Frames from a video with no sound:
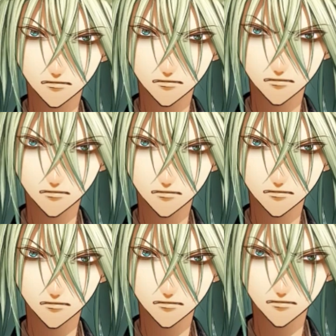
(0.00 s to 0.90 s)

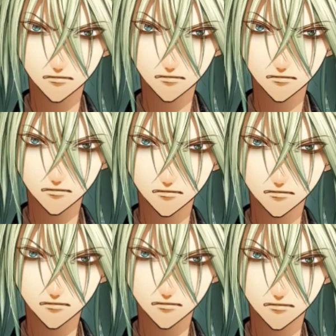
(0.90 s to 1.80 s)
What's going
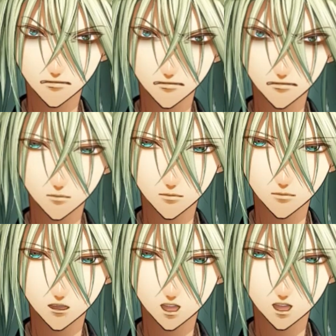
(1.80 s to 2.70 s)
on?
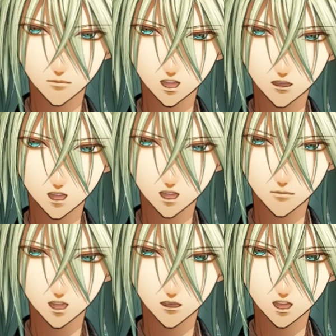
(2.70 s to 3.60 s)

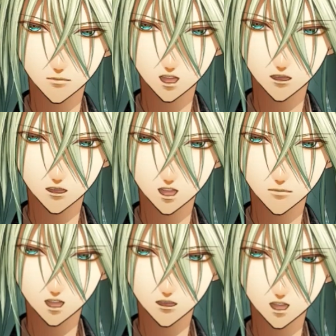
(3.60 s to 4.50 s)
Sorry,
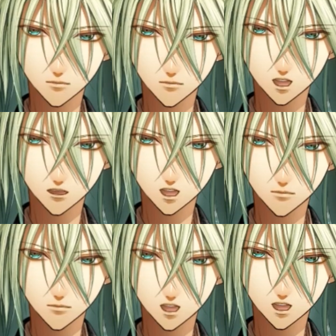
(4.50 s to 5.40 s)

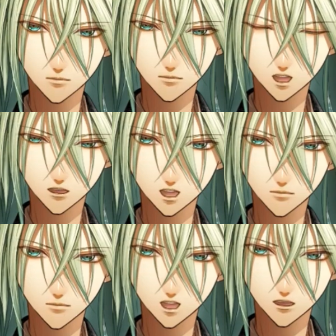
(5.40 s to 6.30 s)
today is no
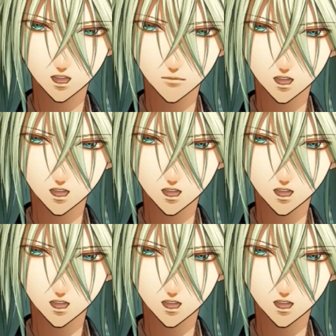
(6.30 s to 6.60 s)
good.